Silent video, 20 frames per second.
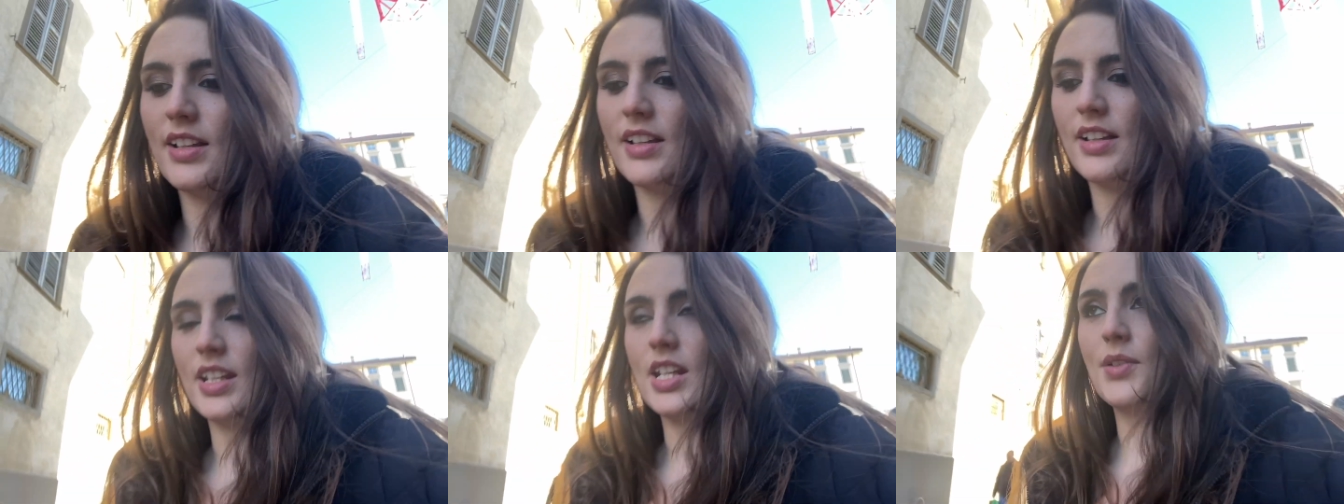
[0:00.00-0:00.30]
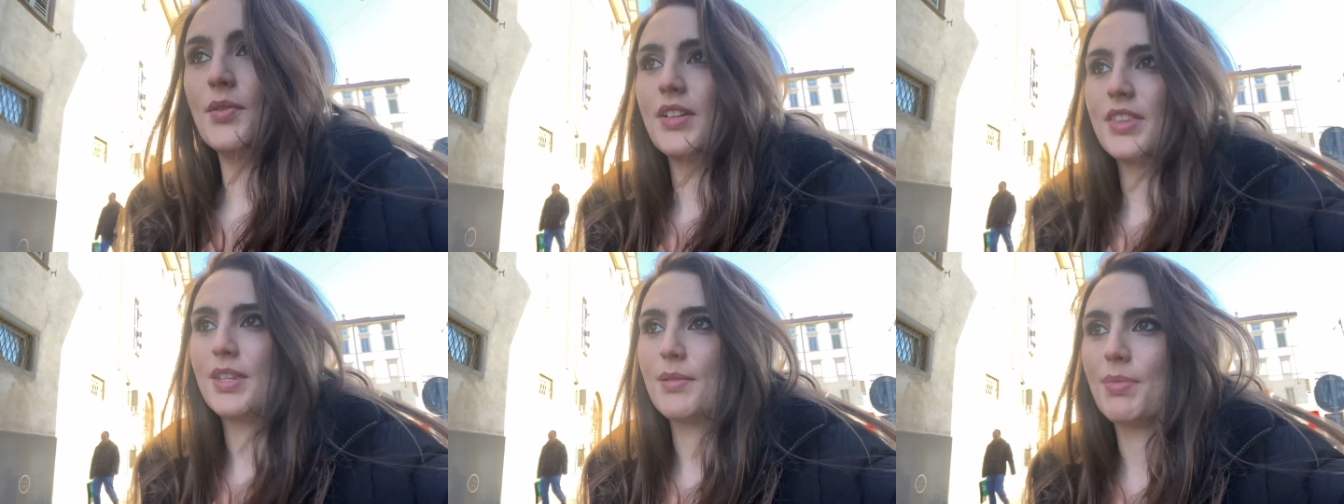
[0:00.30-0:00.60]

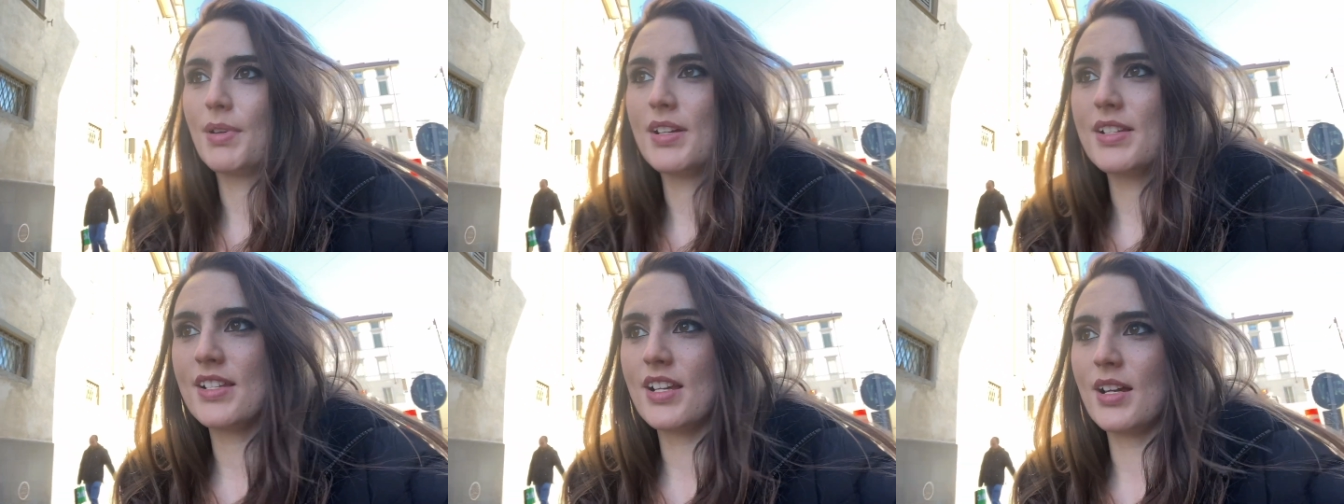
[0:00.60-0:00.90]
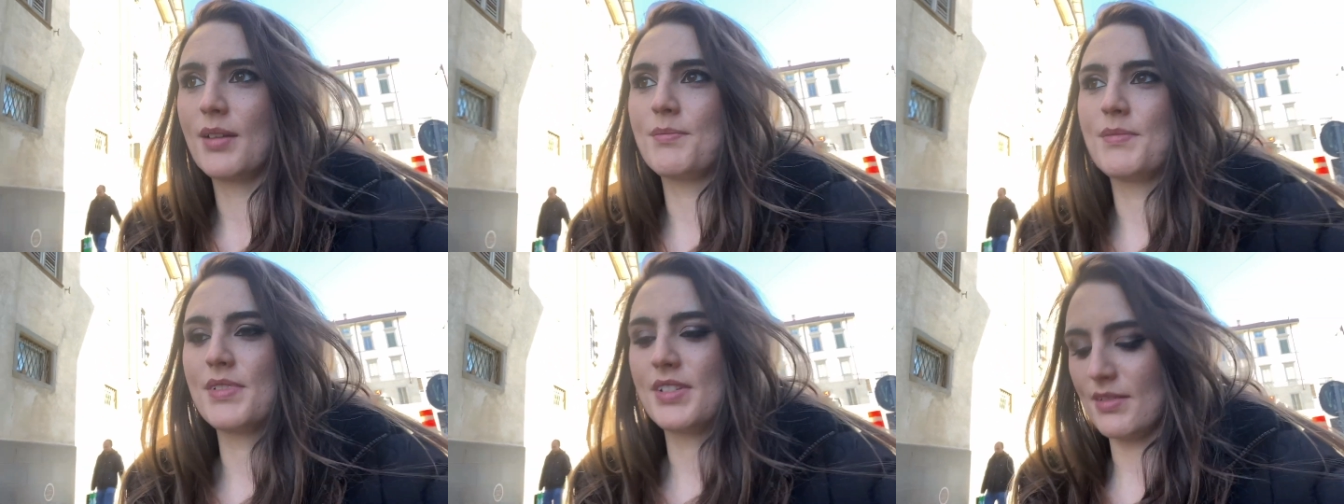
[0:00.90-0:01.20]
Anyway, the bus
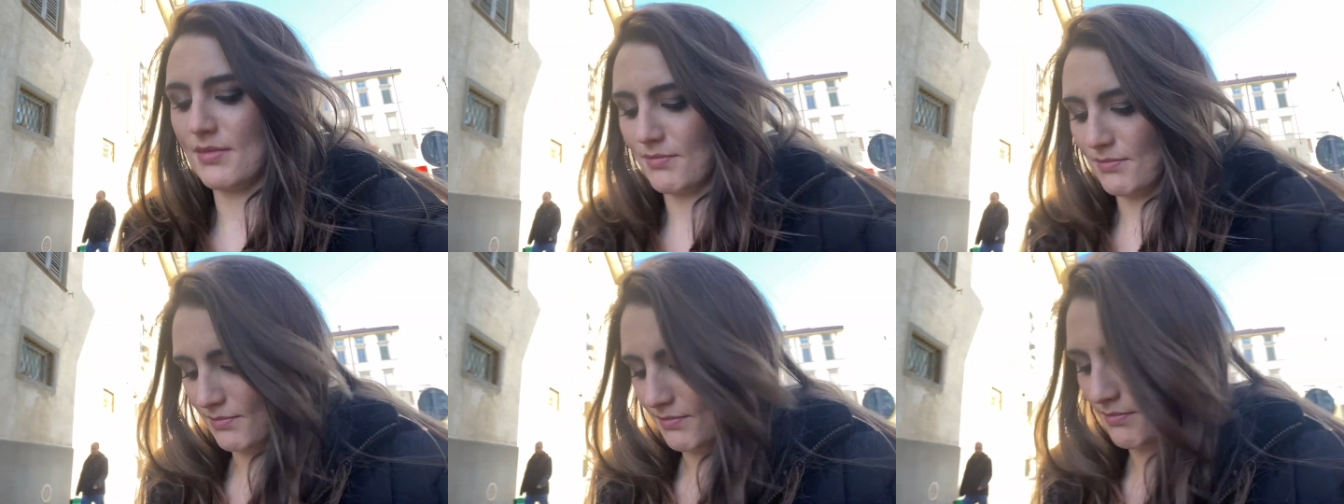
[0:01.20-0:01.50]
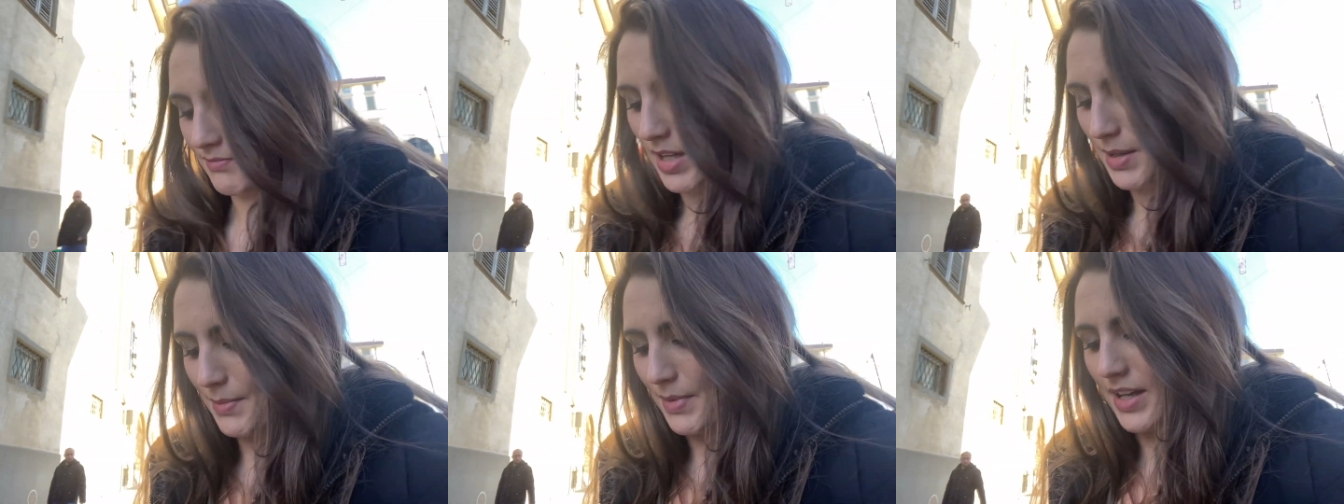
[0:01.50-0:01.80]
comes,
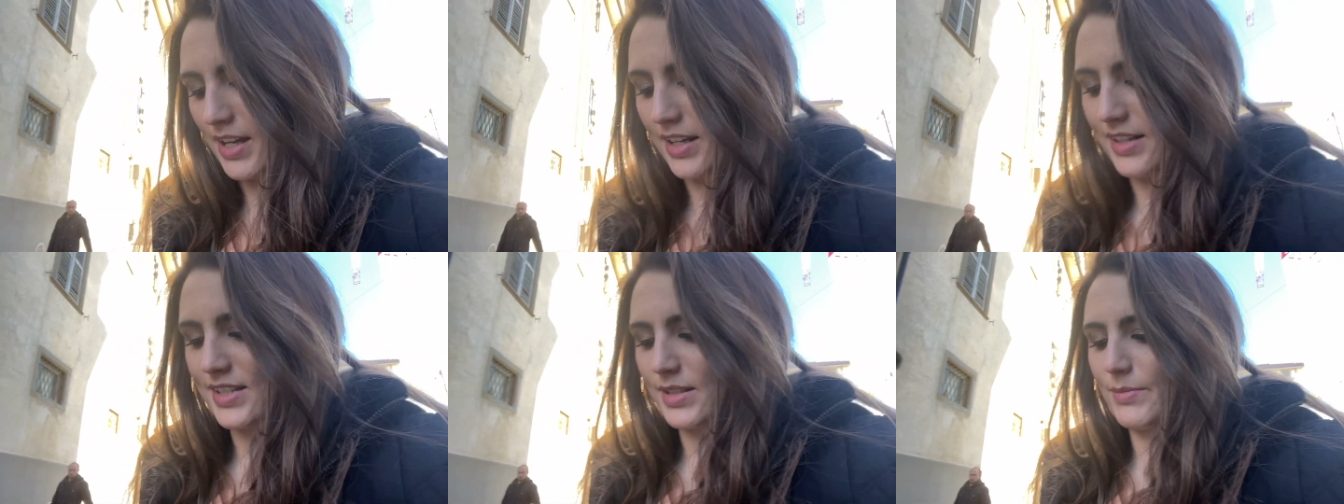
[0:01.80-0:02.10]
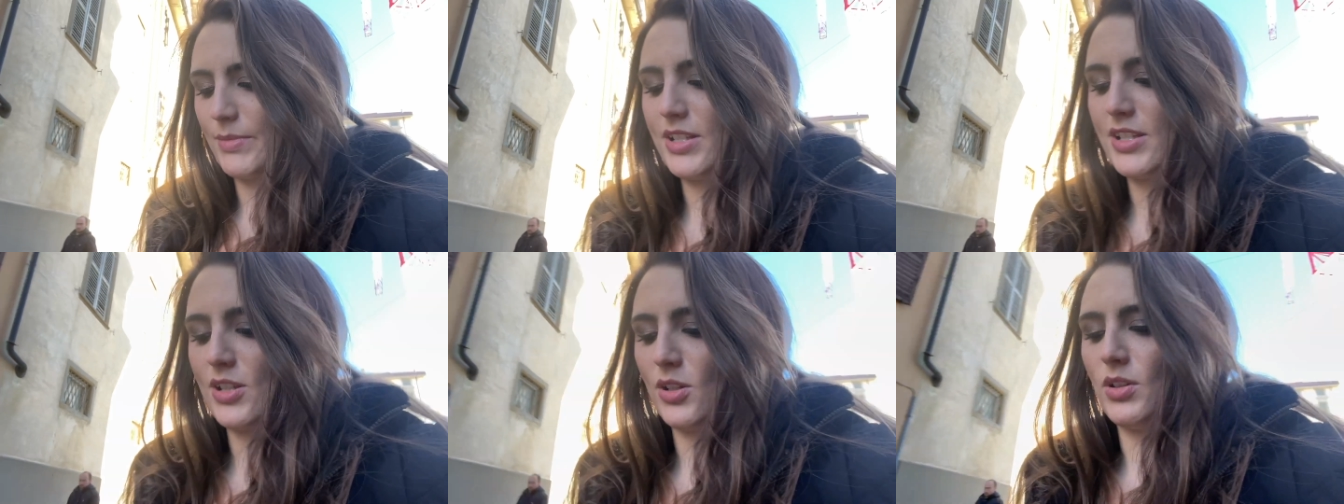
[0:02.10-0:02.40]
my bag's gonna
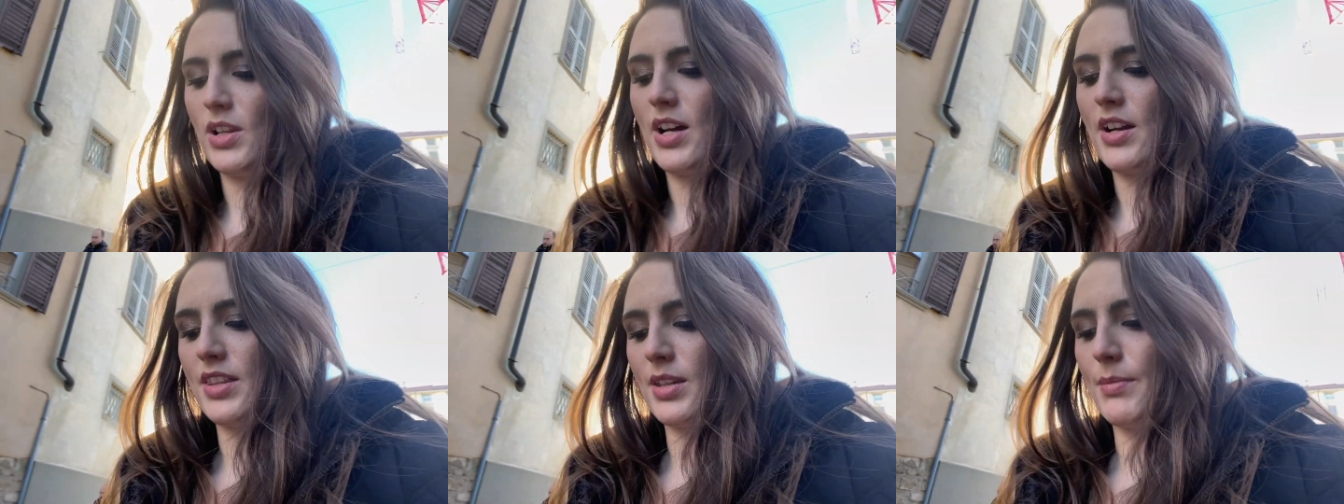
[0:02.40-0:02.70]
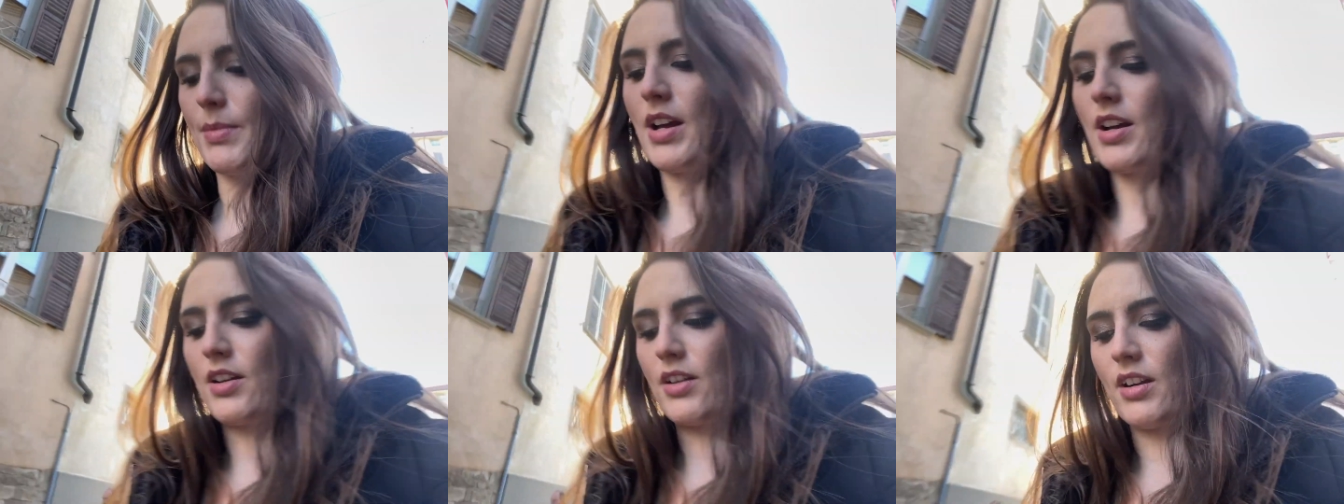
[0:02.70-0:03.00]
be so loud in the
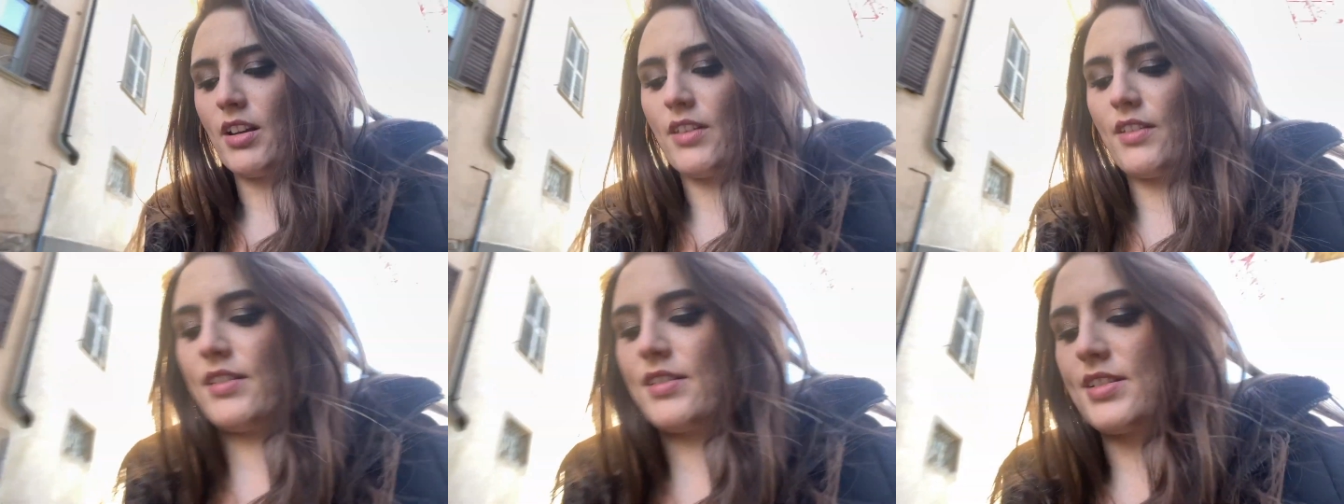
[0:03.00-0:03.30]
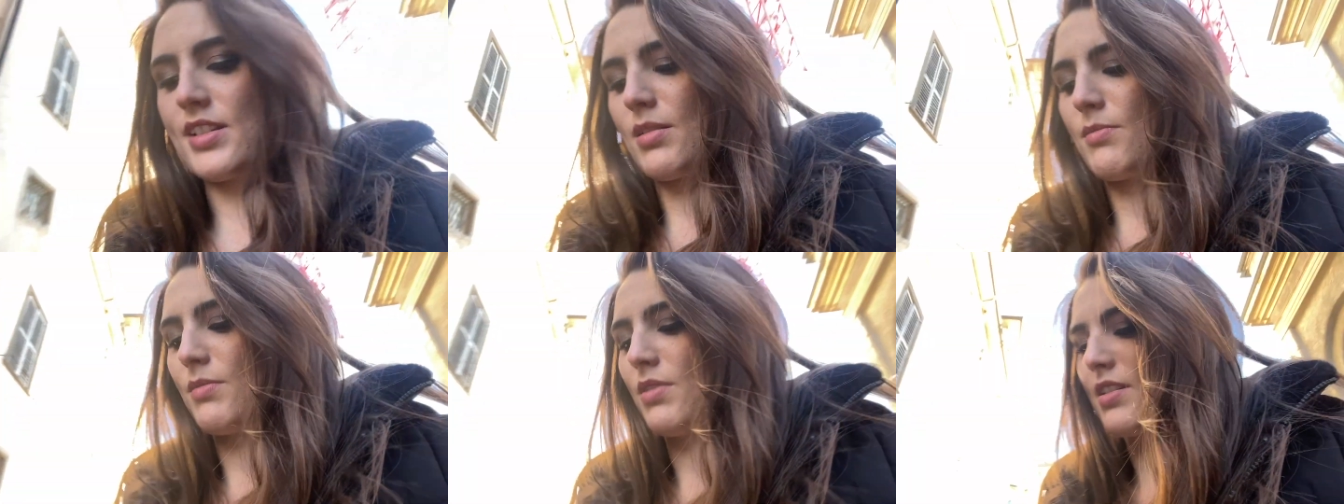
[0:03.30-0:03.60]
background of
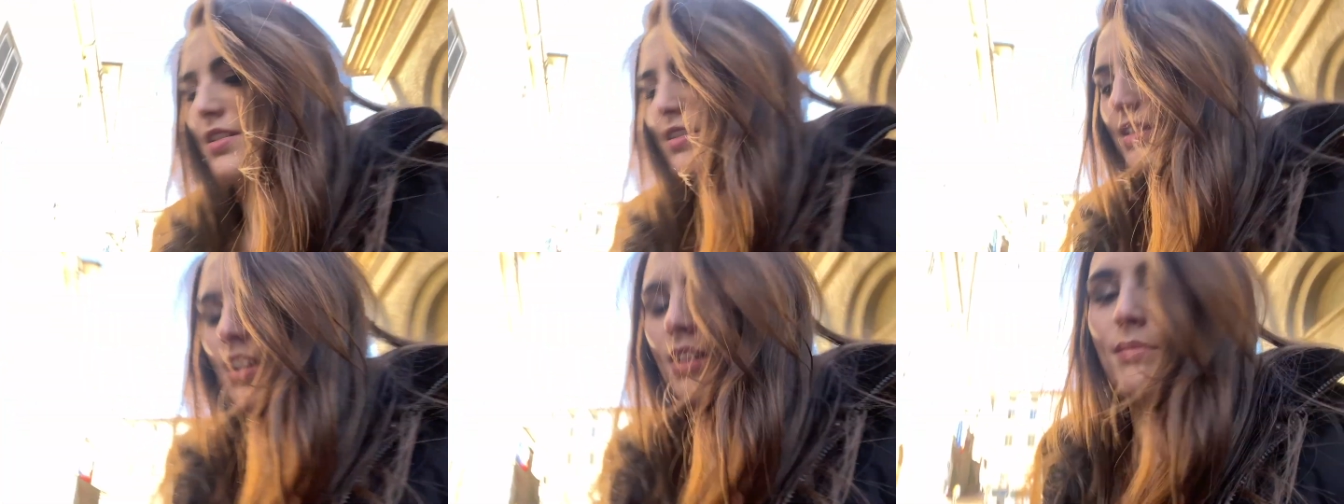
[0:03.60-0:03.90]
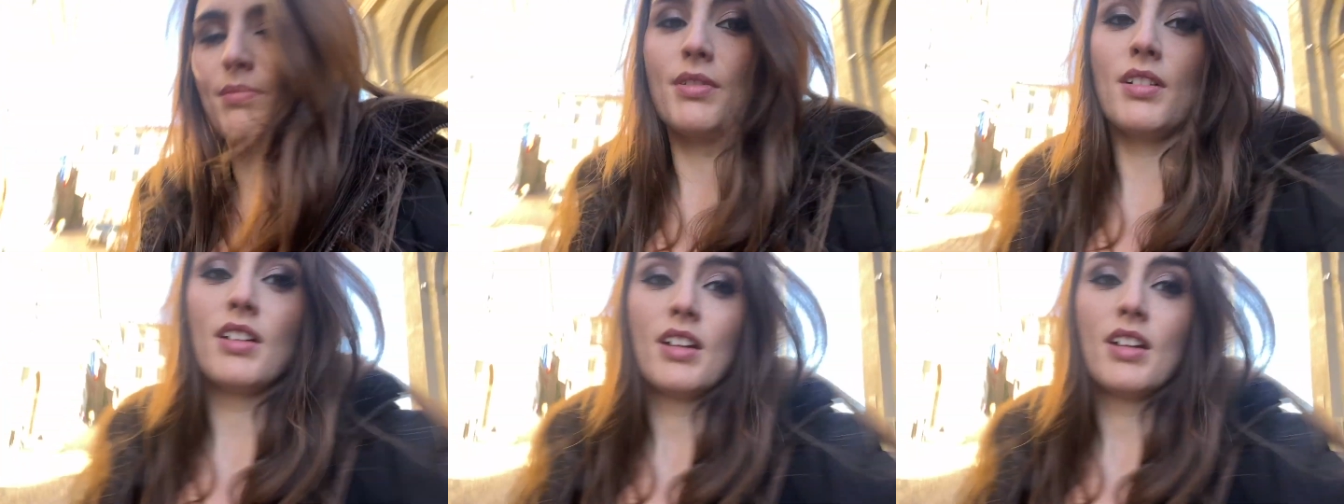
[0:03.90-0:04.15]
this, I'm gonna stop.